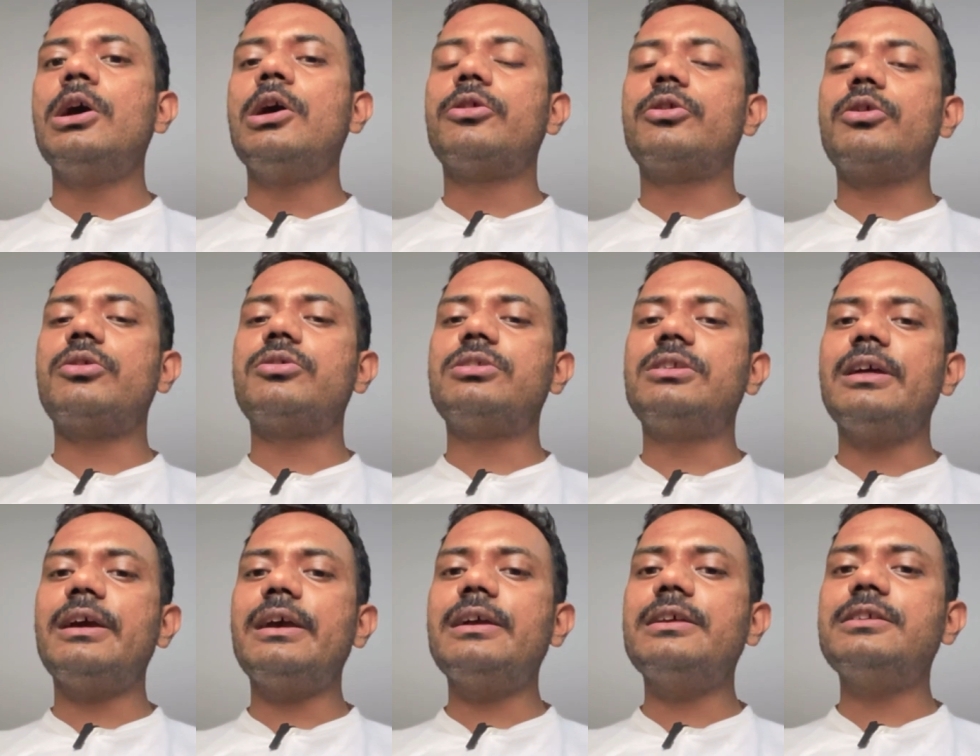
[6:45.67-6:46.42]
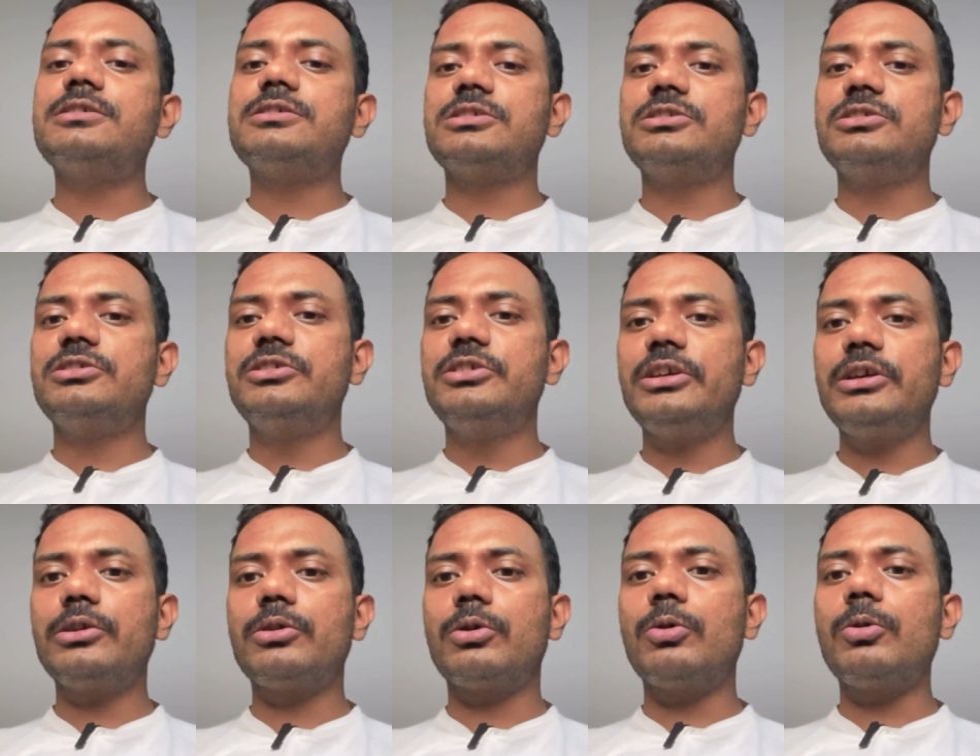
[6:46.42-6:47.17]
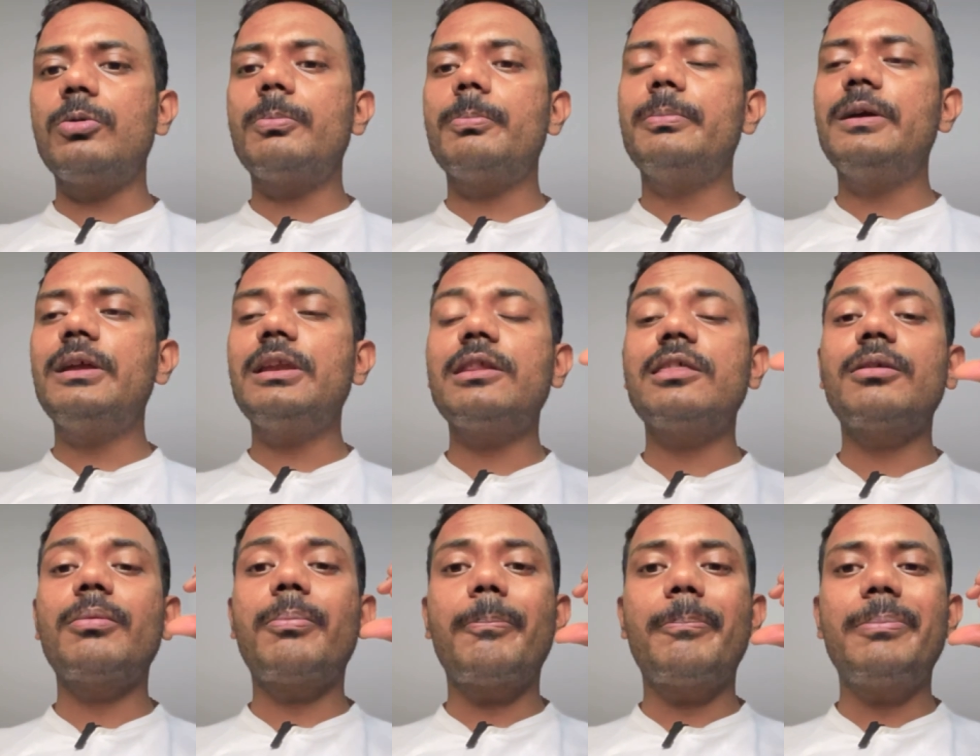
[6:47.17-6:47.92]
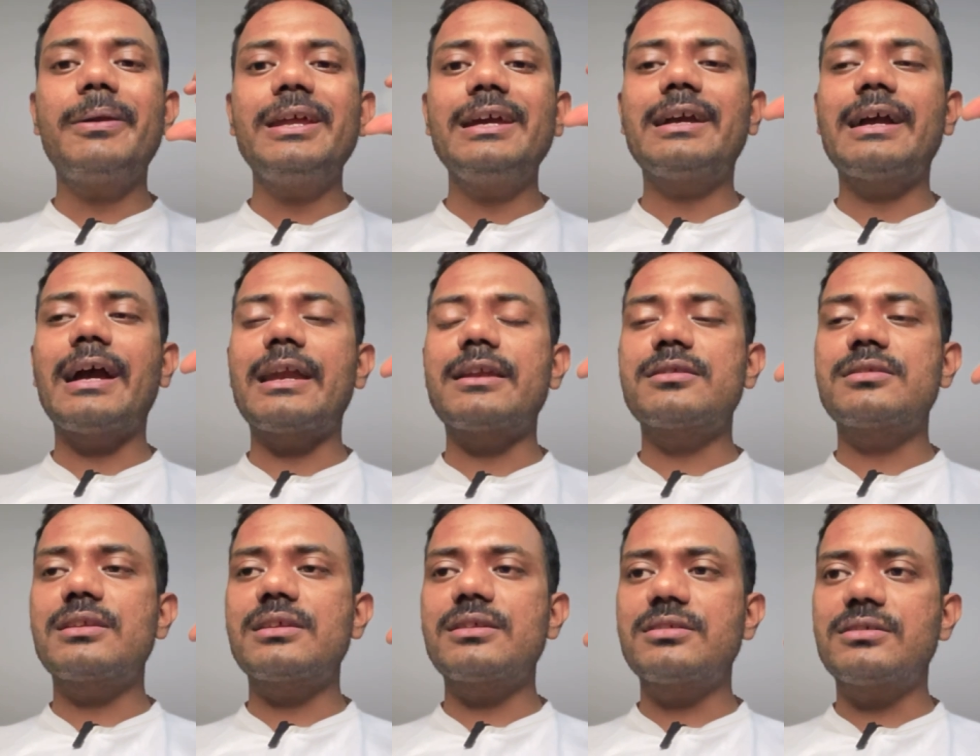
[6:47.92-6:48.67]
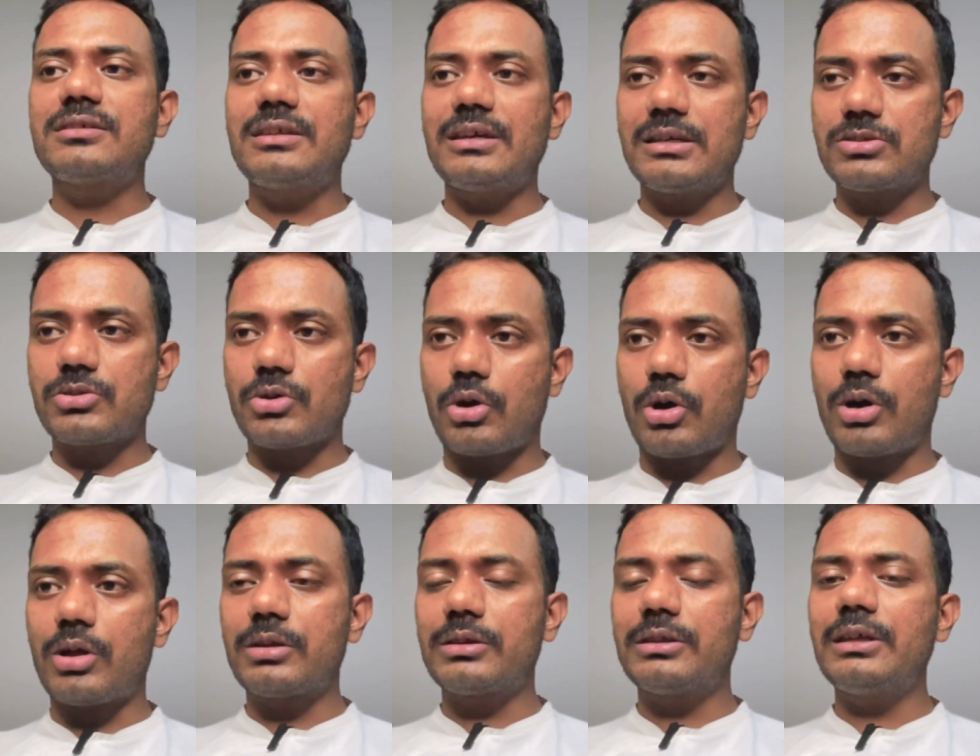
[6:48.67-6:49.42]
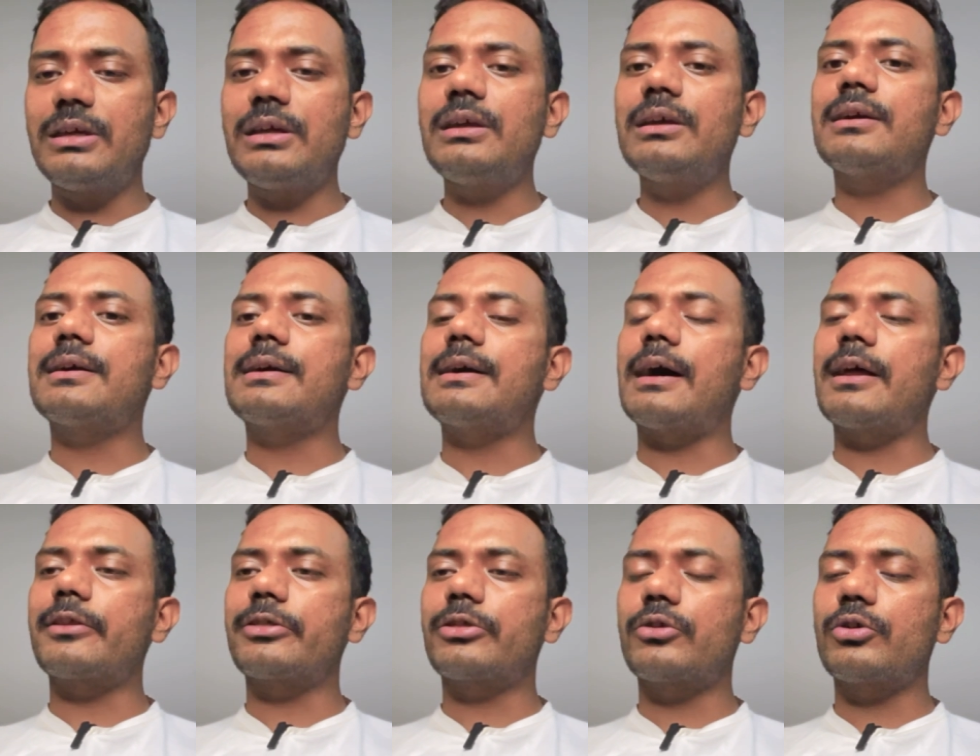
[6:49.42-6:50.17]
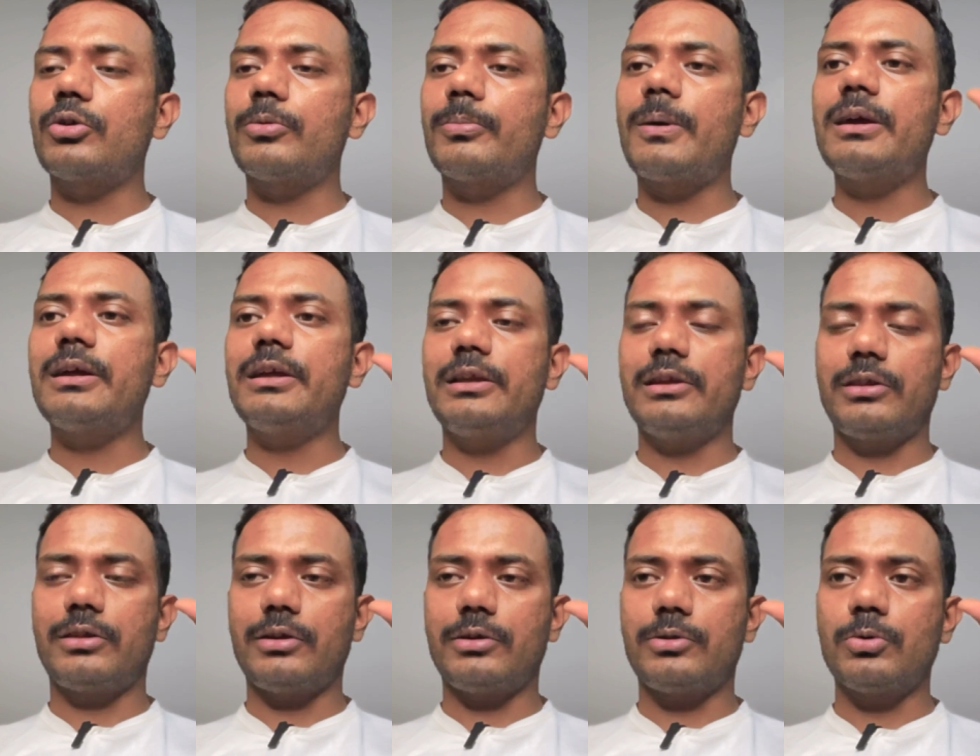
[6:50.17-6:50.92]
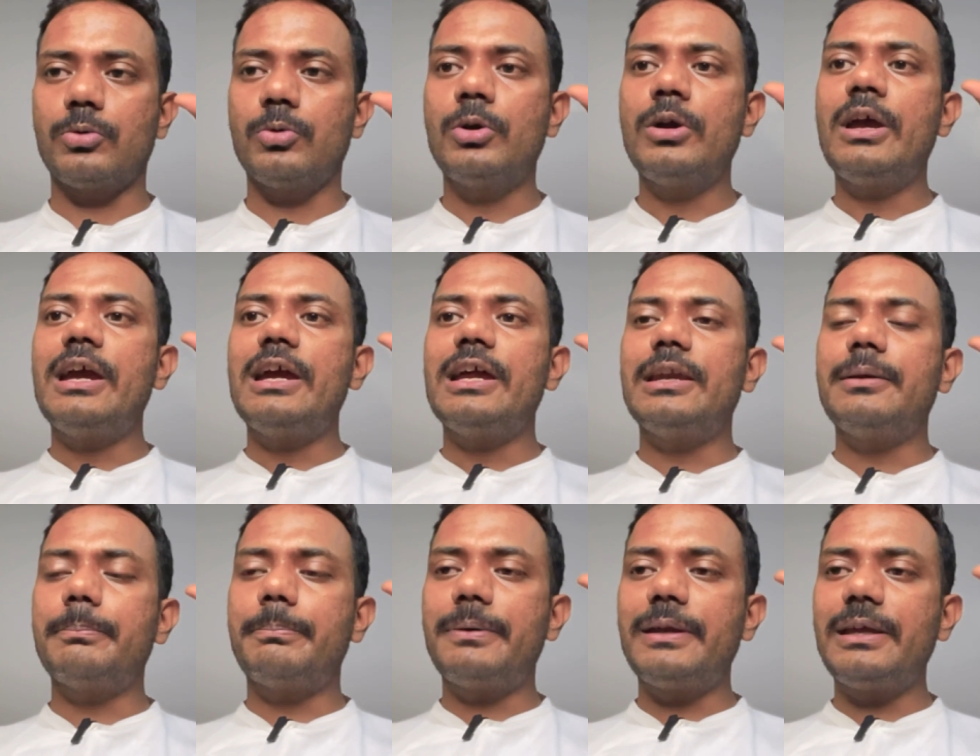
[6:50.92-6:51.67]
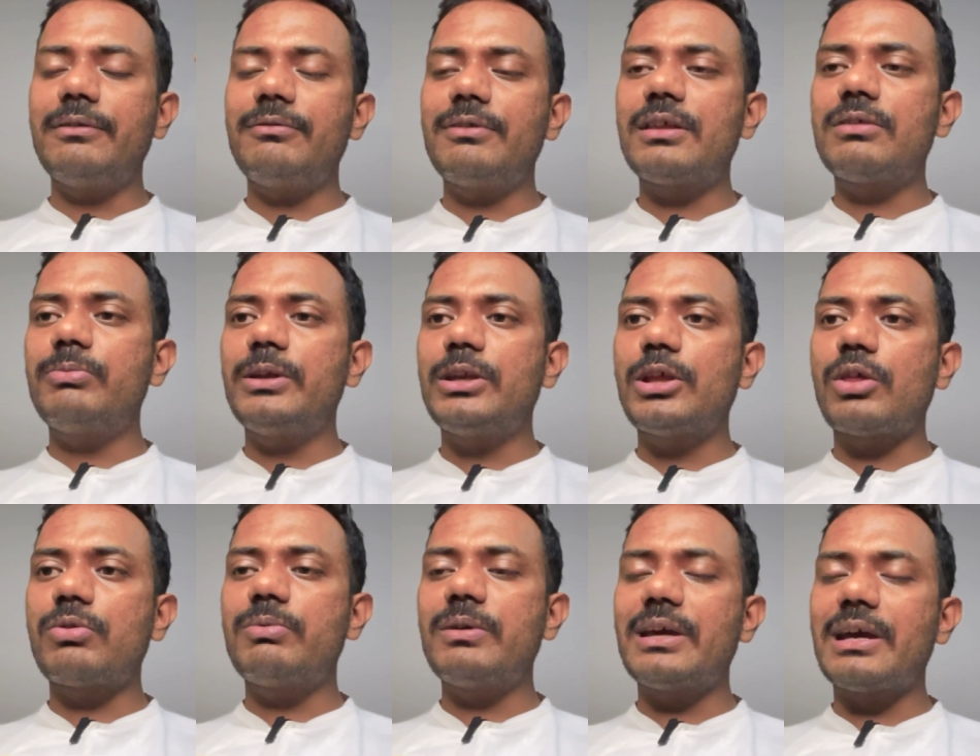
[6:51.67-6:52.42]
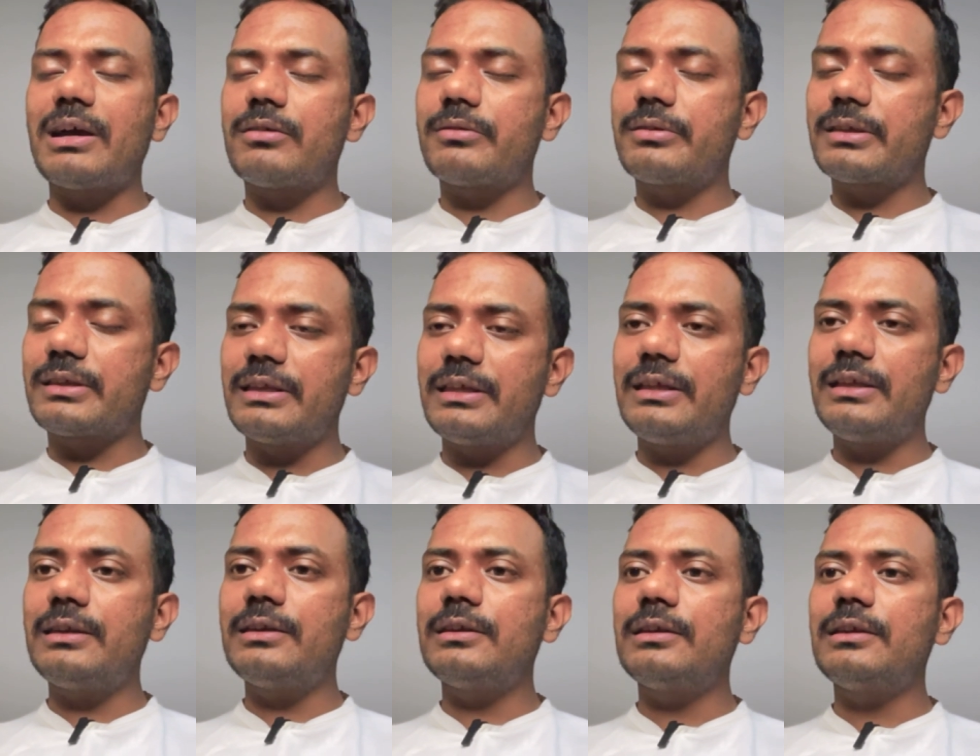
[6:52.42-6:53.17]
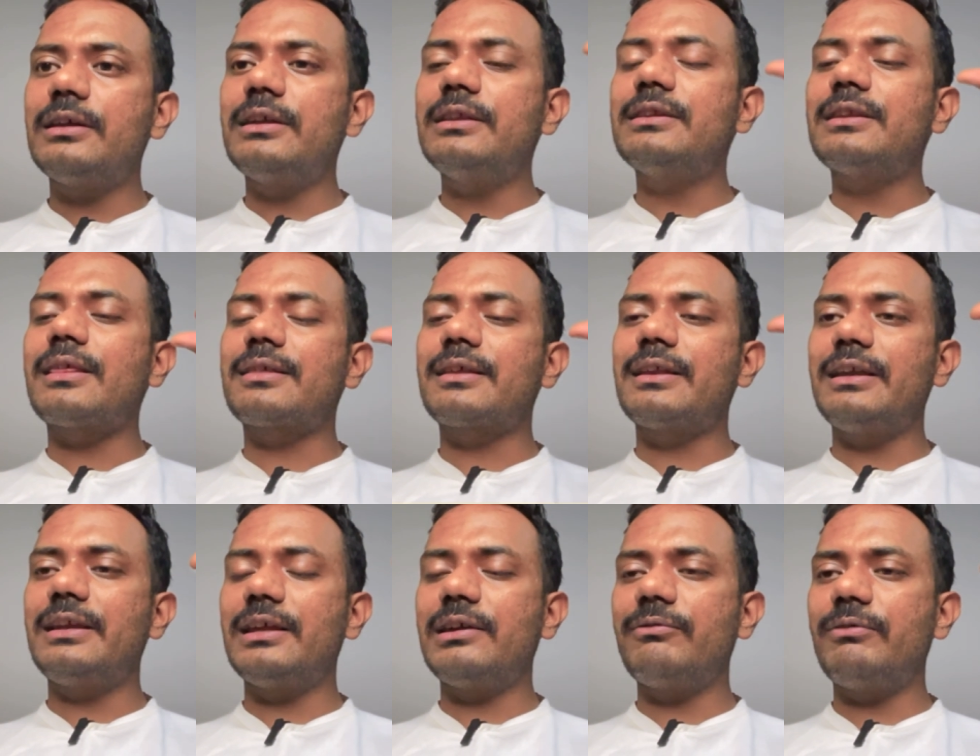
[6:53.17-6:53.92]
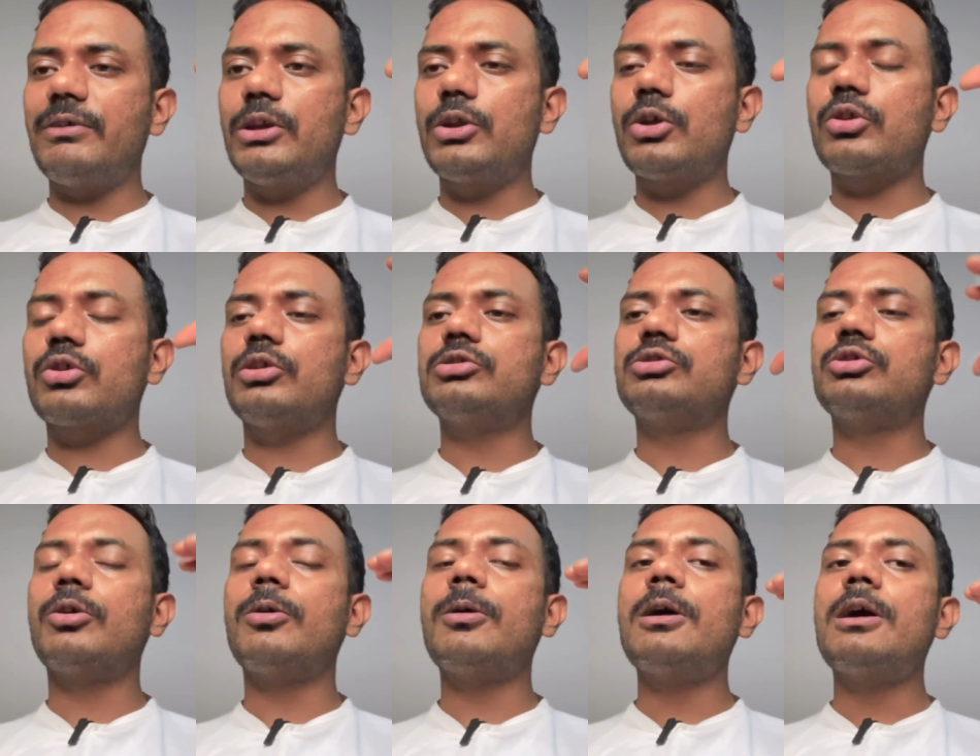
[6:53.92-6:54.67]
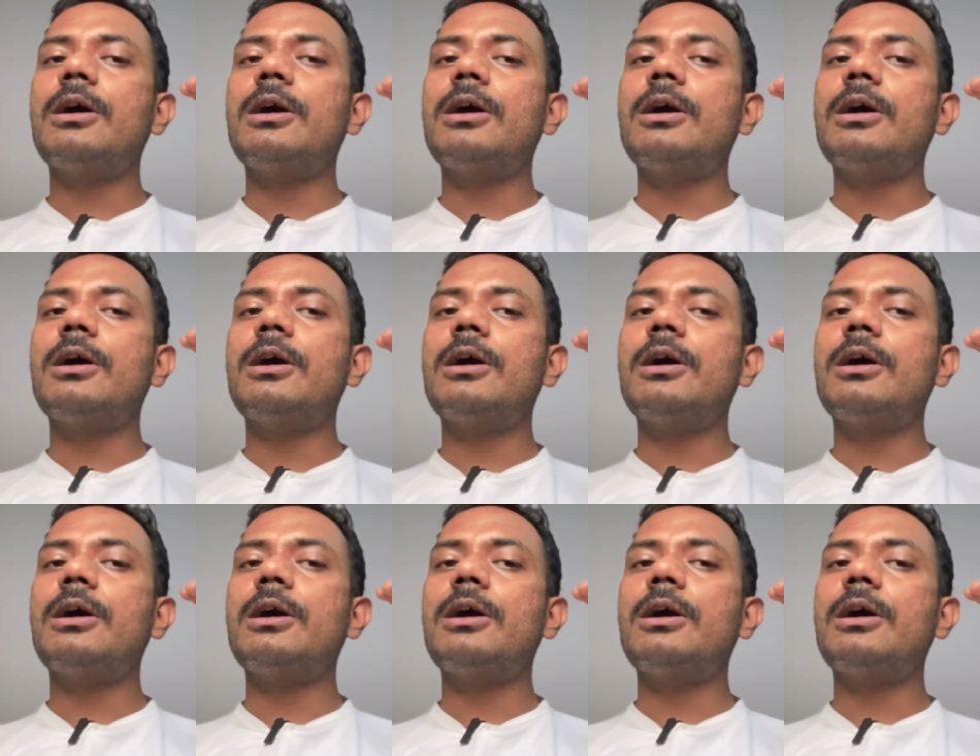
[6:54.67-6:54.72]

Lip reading: So stage 0 means precancerous stage or the carcinoma in situ. In previous videos we have seen, in the screening videos also,